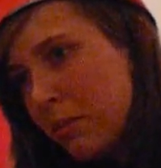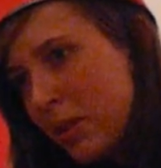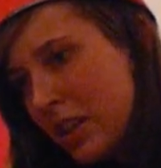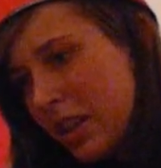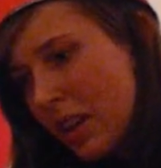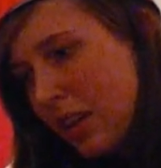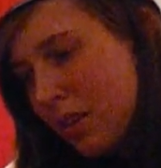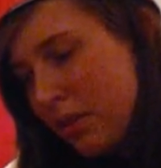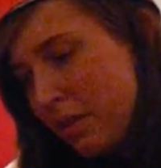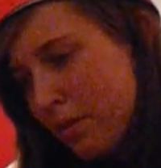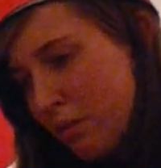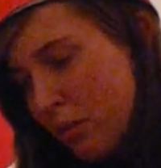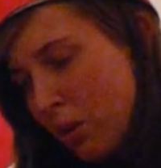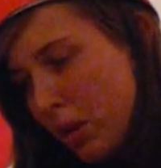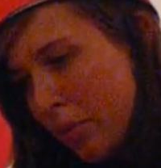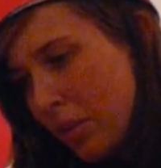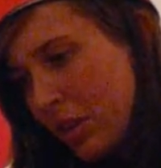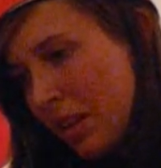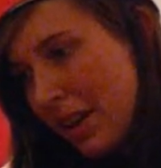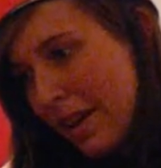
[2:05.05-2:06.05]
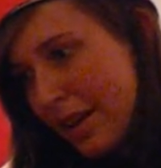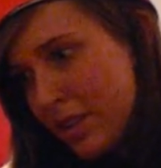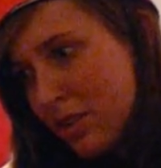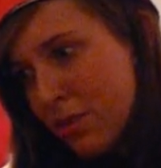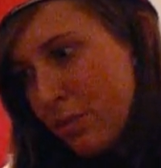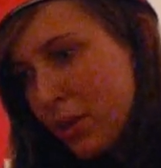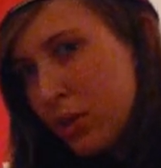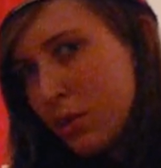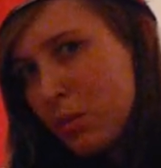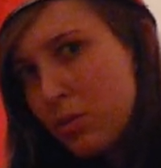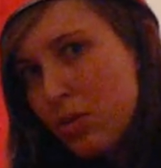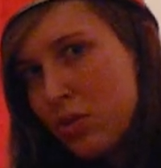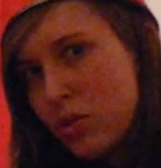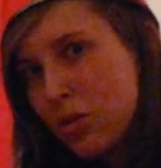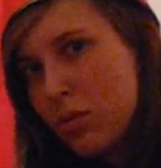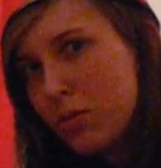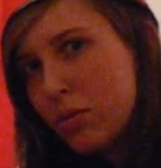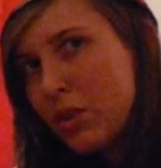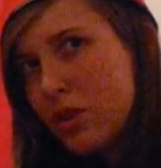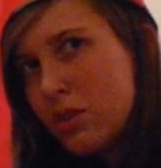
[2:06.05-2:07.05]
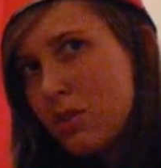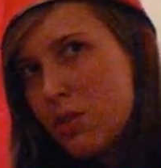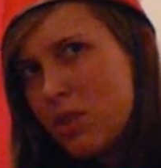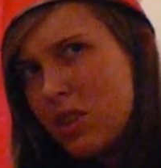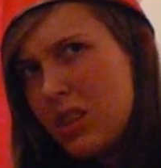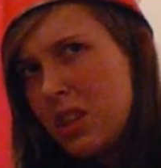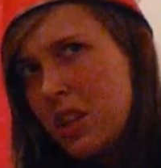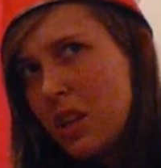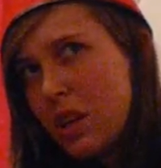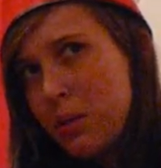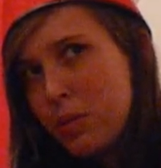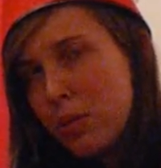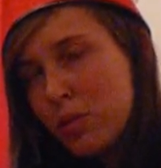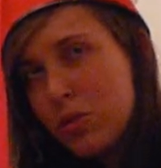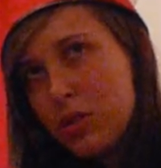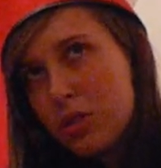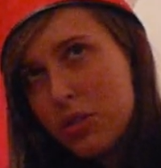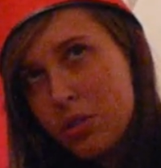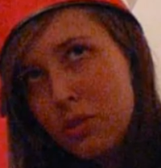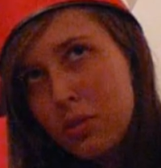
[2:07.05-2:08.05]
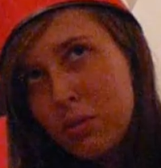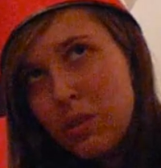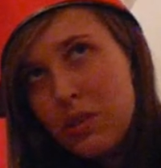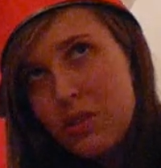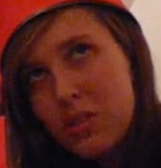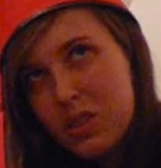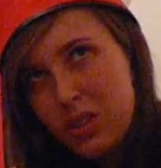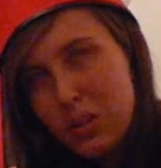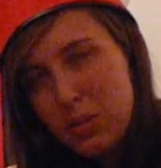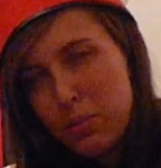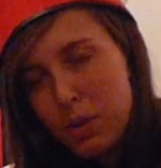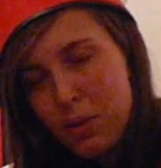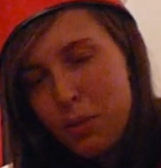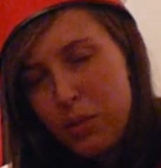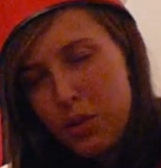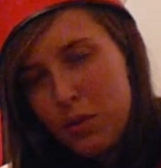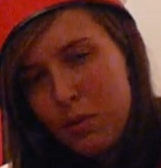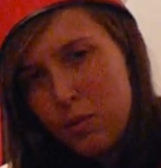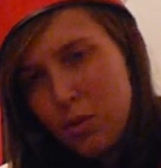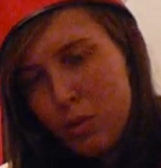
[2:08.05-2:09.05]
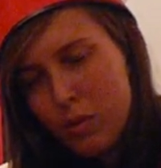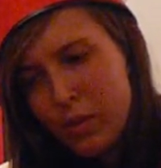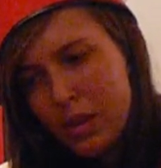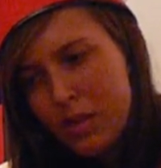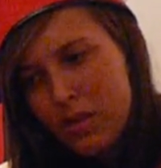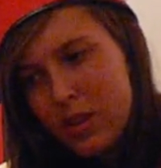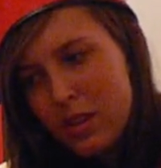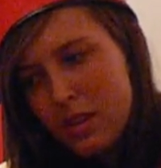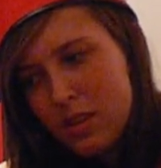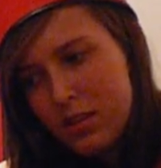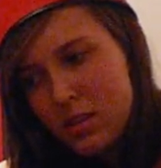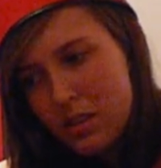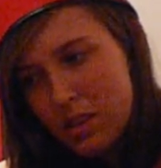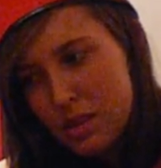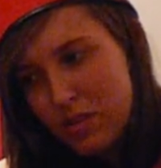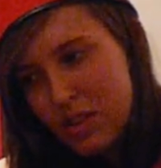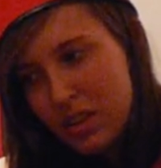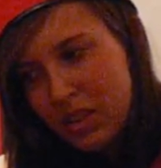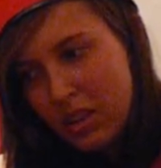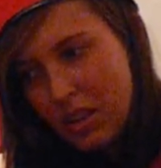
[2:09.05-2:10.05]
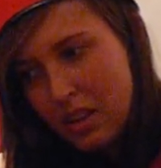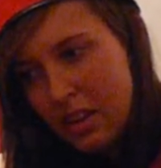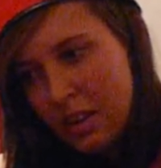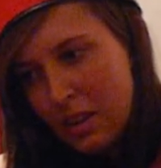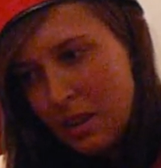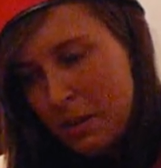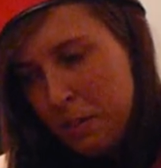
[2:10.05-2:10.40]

but my kind of, what I would class as my group of school friends was in the upper school when I was like primary 4, 5, 6 and 7.